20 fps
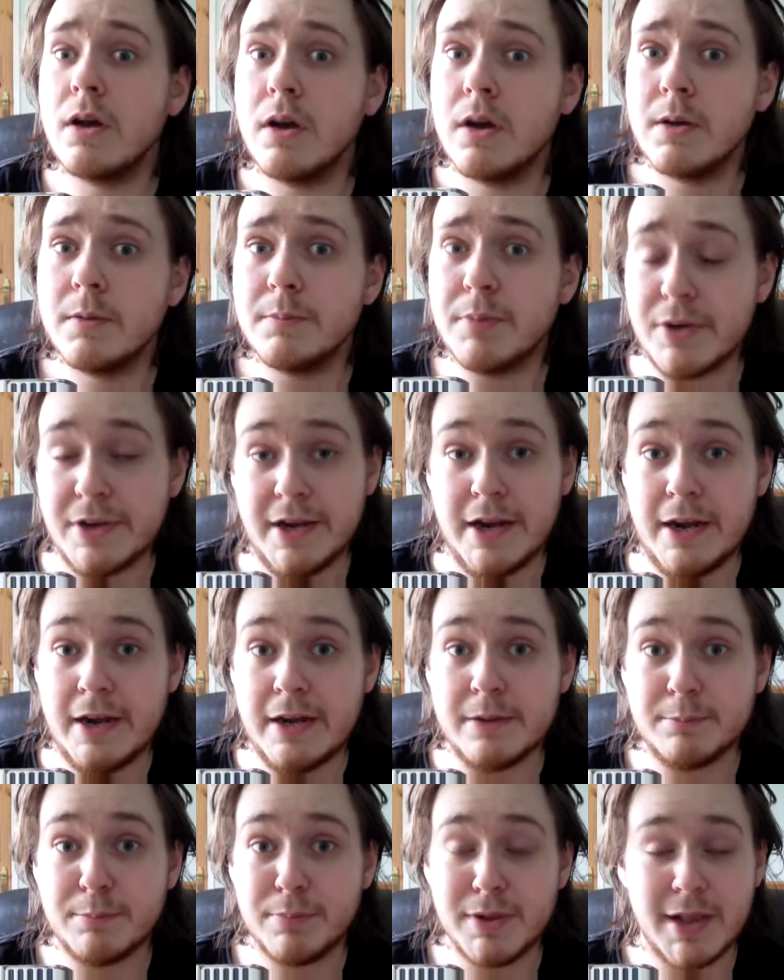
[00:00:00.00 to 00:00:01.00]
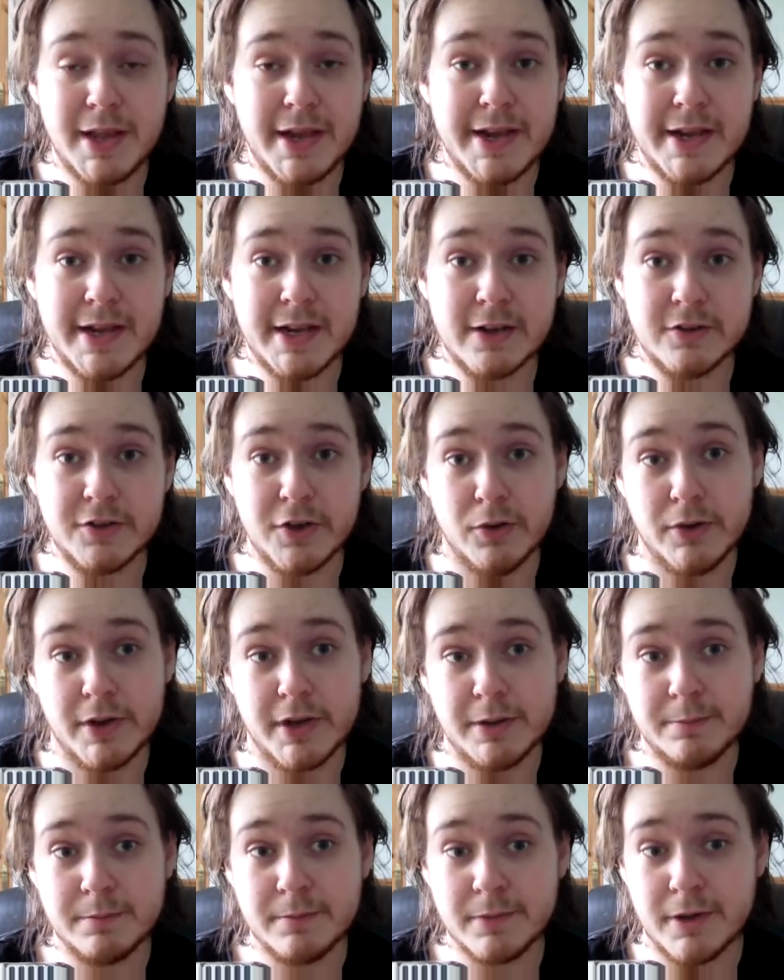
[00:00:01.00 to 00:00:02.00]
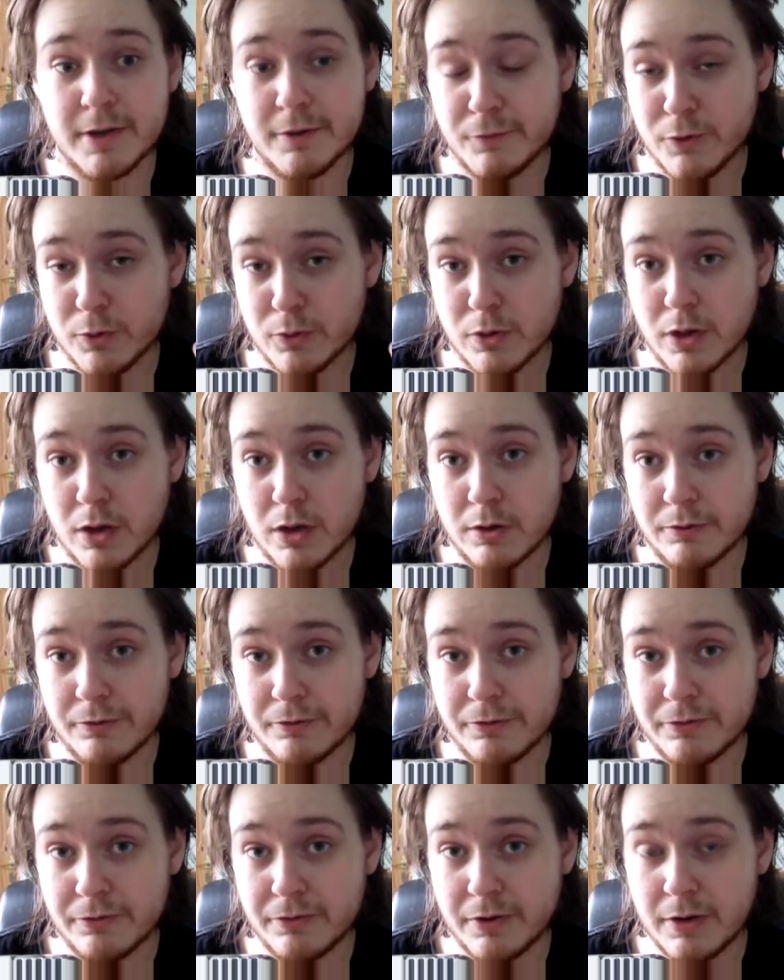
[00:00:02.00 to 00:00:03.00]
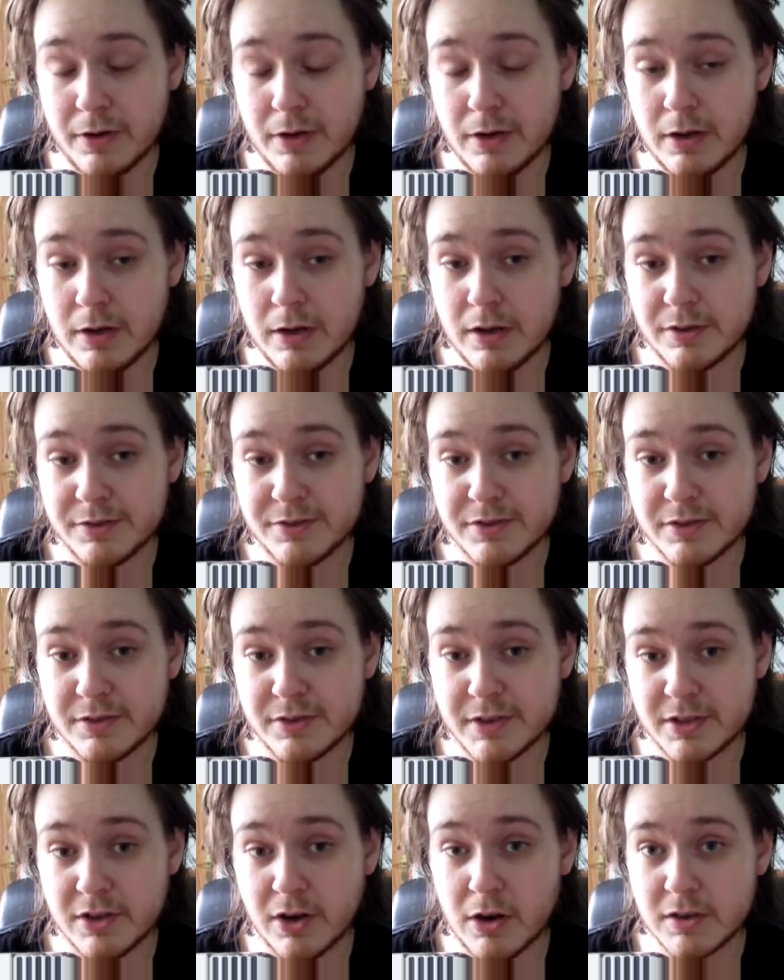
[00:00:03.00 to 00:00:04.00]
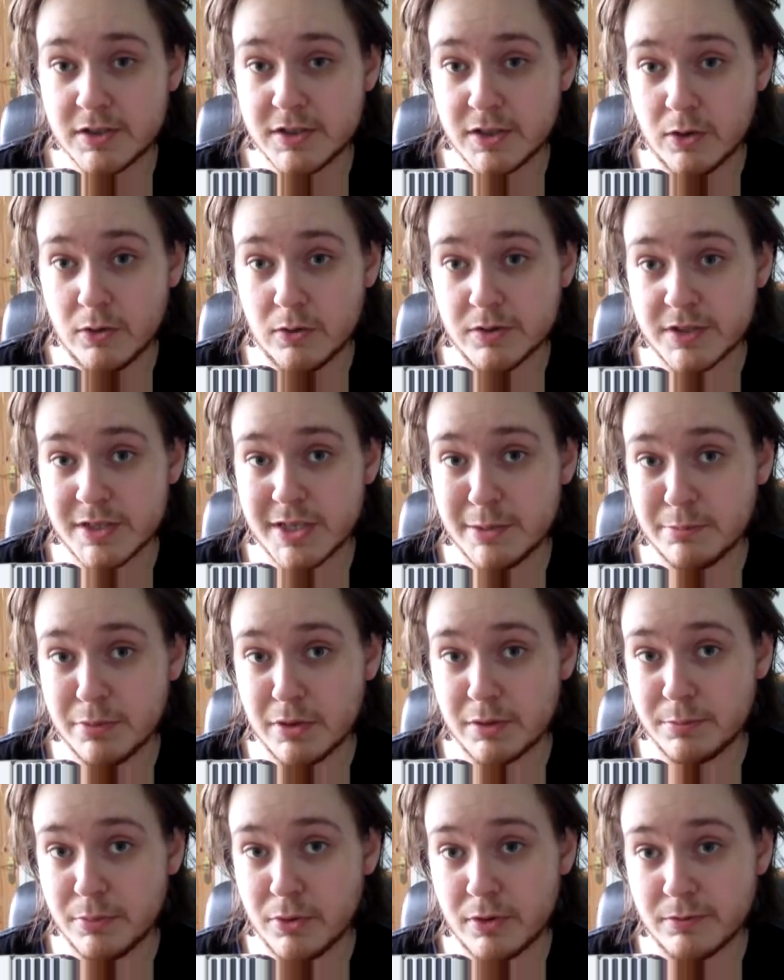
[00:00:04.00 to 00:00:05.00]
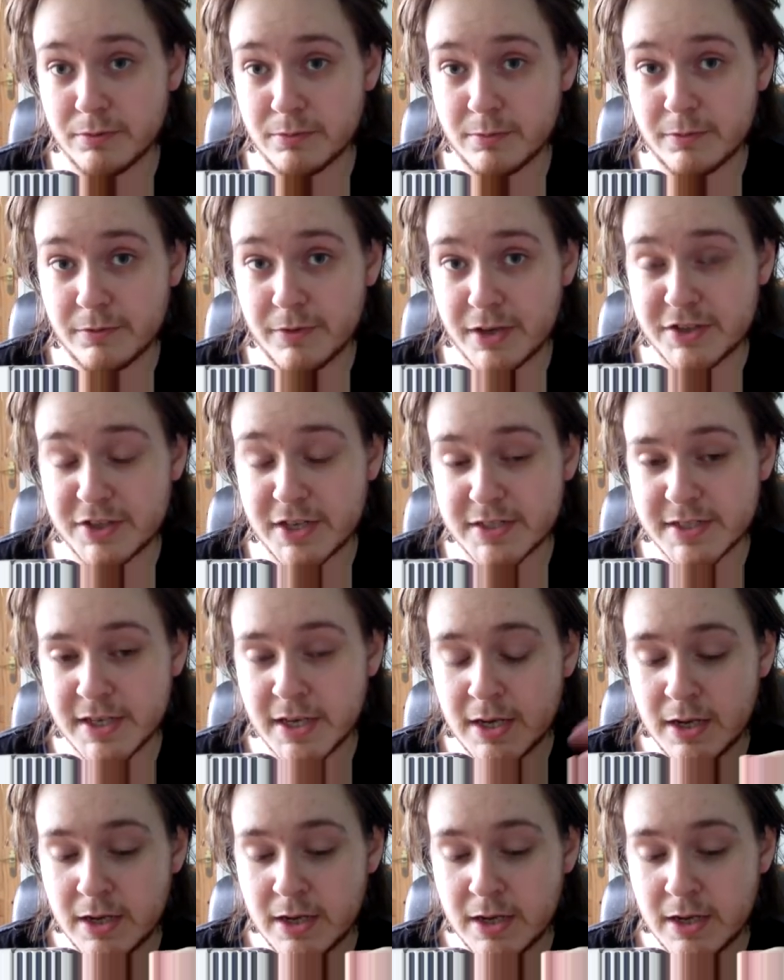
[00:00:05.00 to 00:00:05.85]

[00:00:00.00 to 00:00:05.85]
But yeah, play Otogi if you love the Dark Souls and Bloodborne franchise.